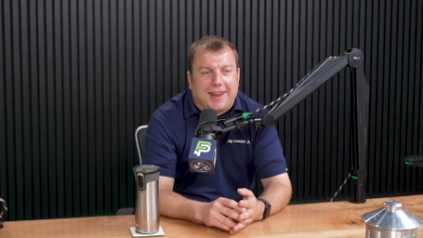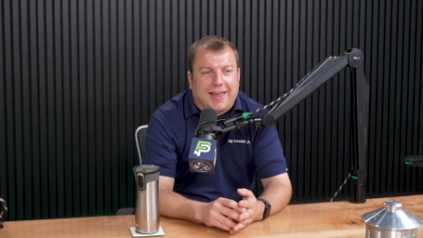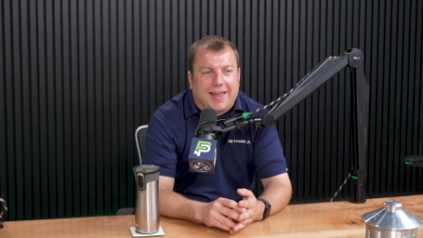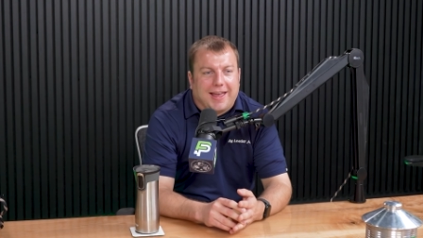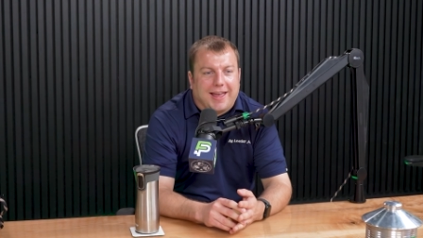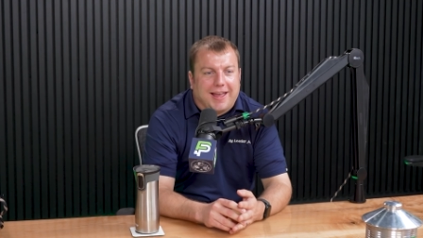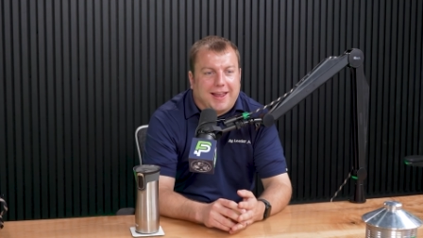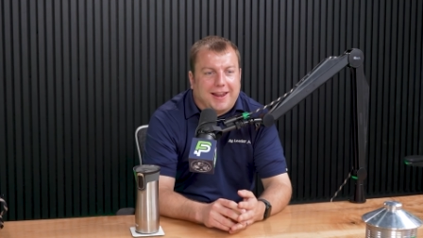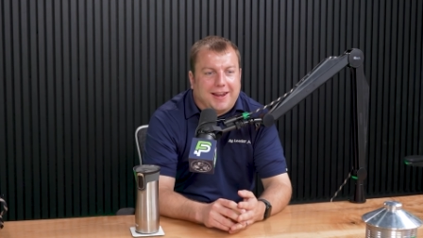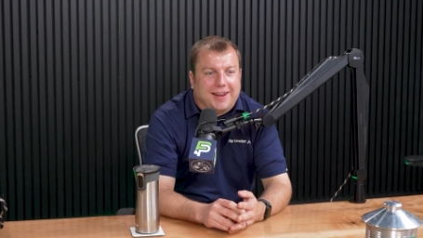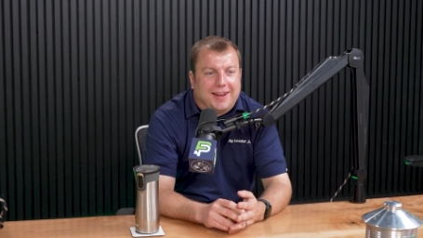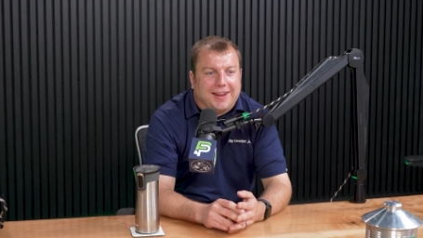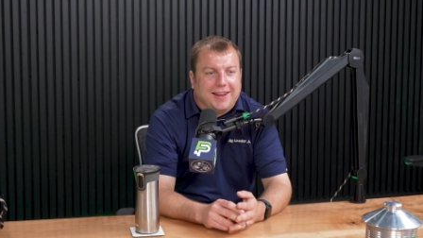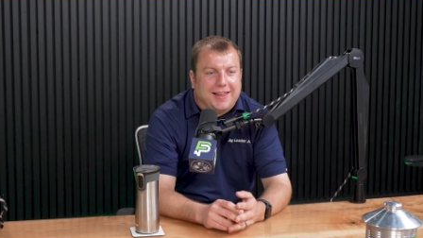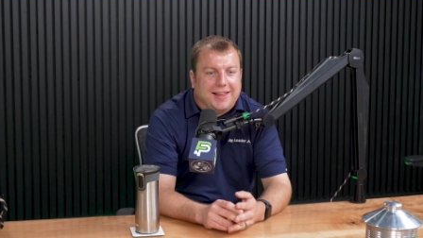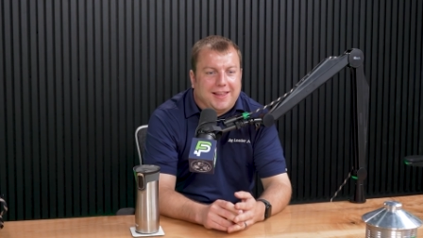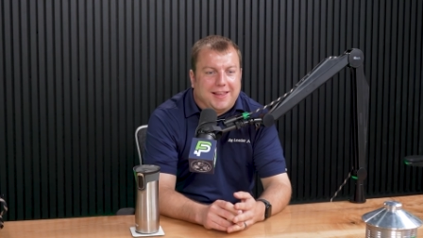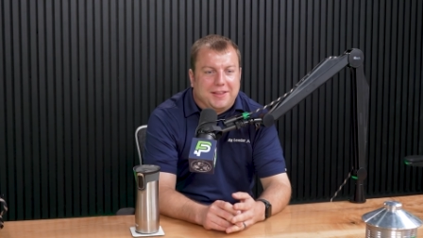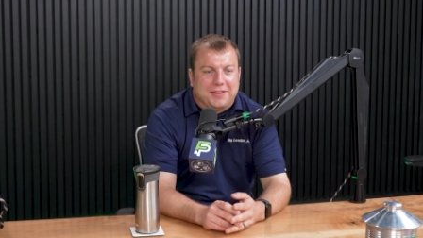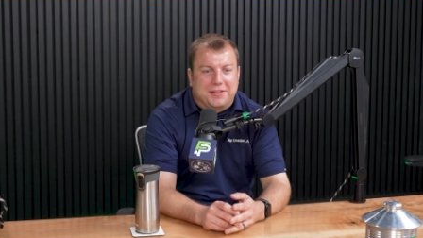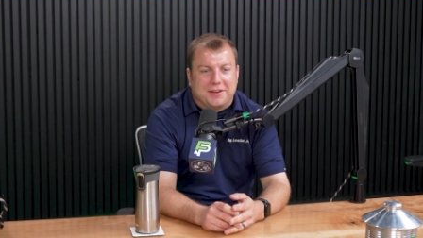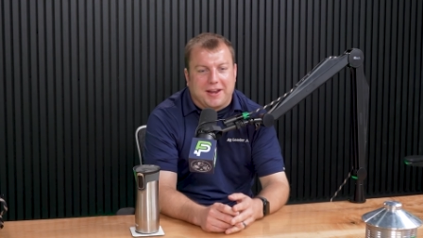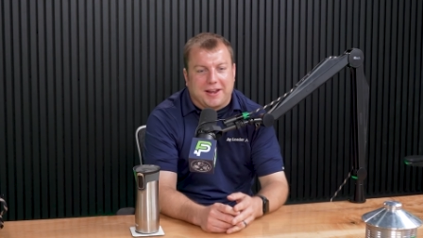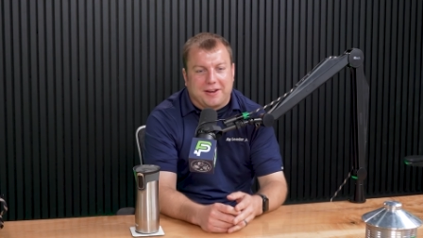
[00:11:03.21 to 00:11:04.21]
then
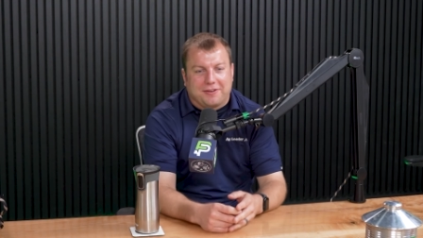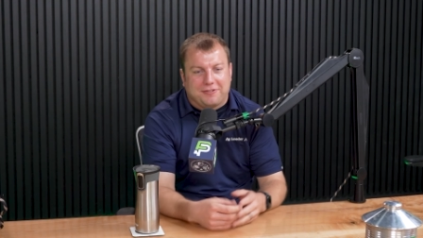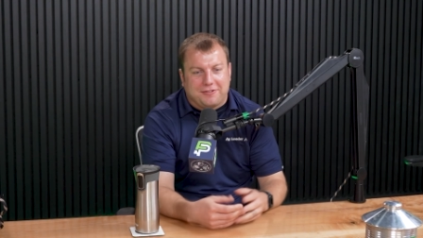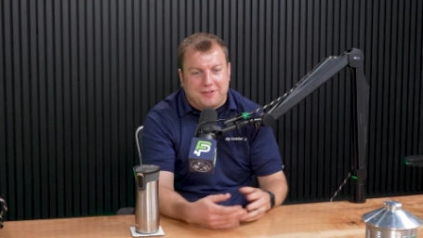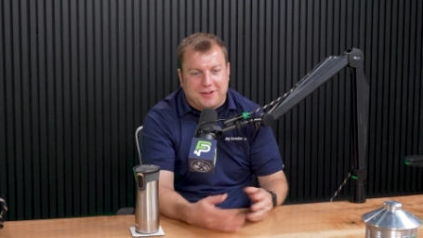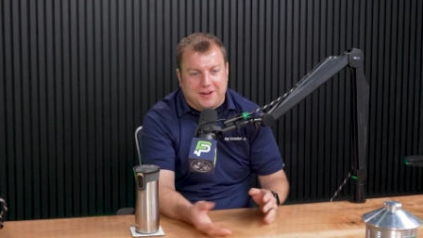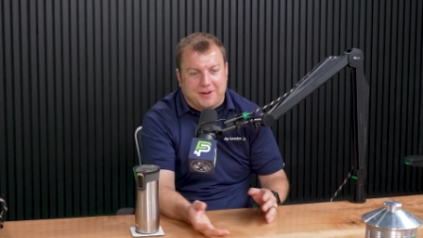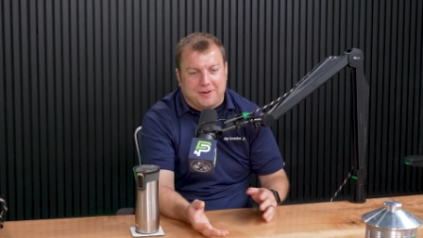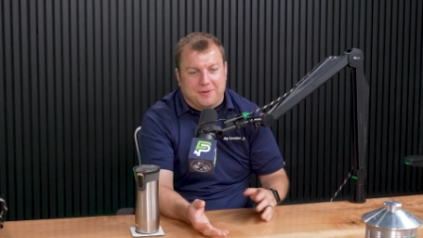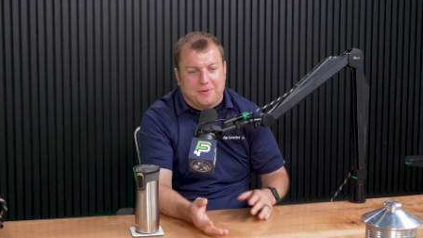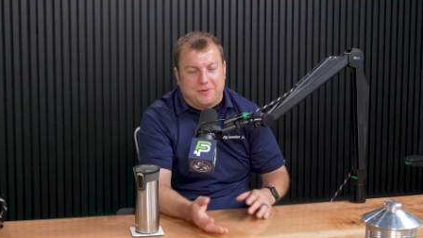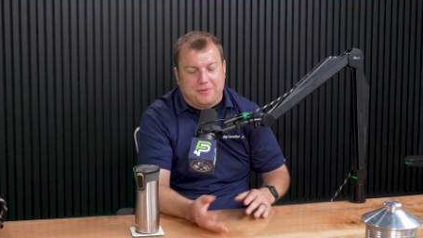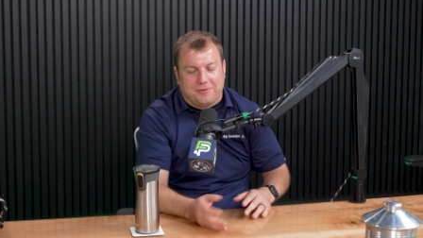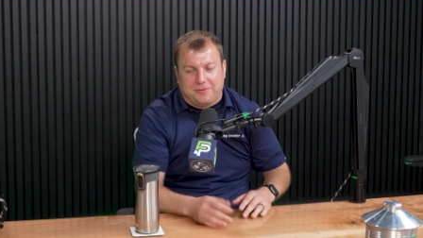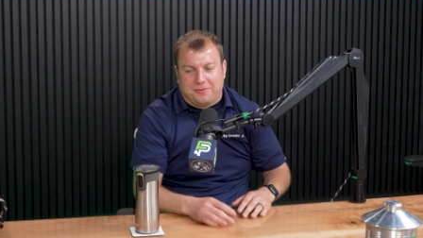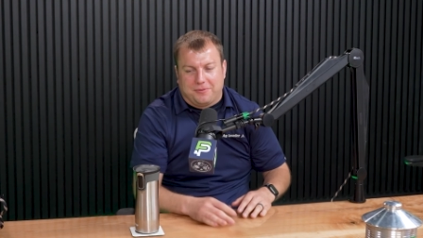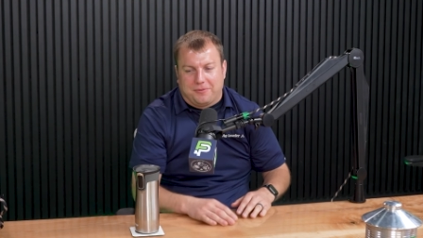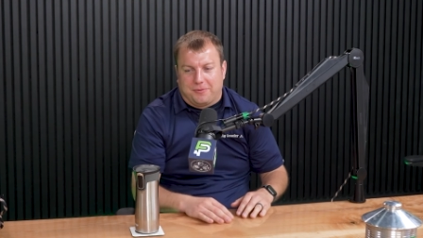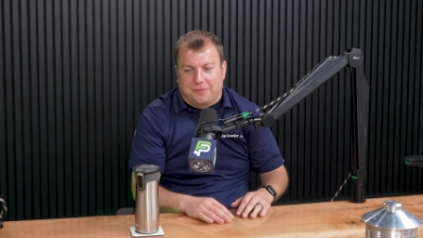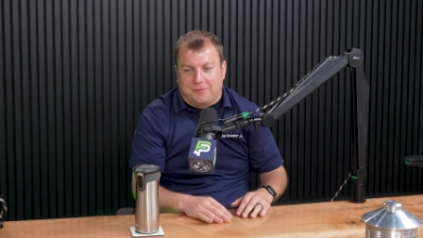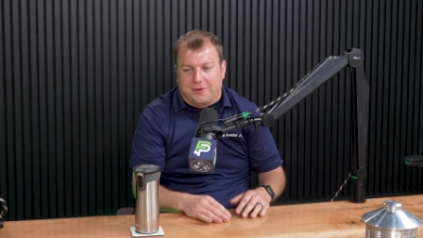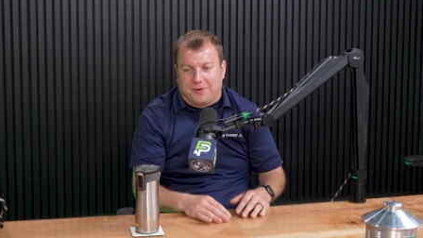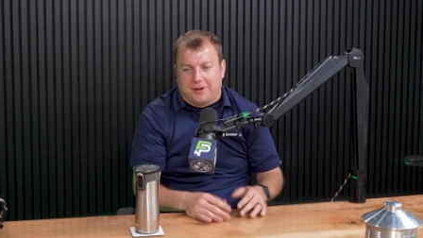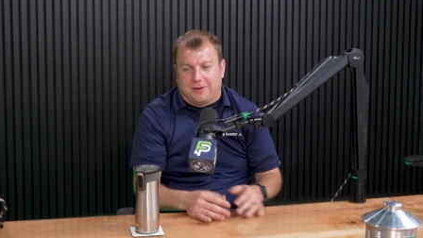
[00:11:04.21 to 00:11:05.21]
the next year
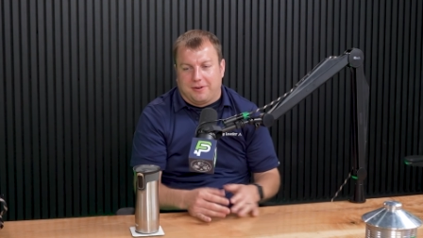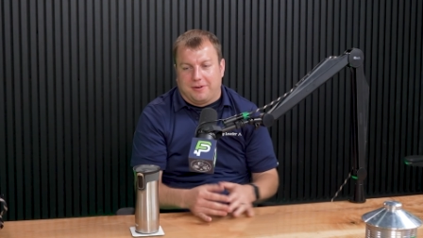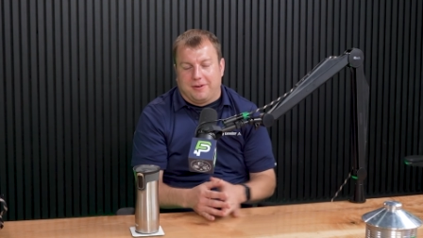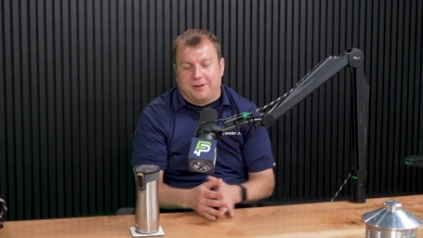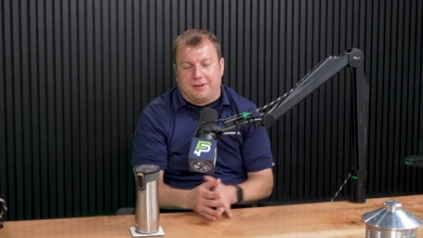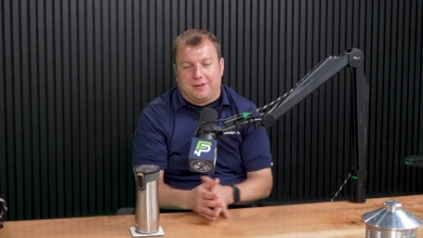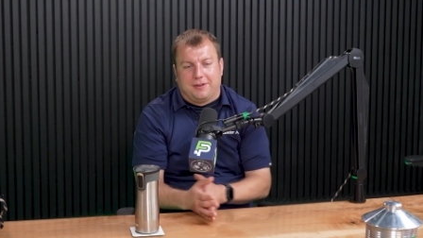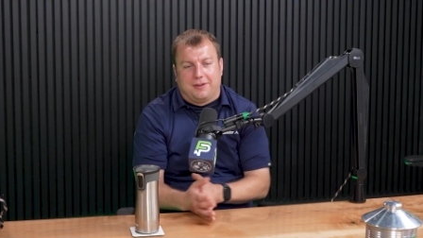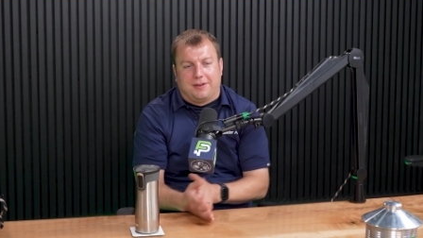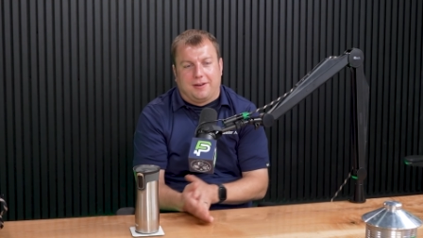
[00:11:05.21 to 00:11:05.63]
when we were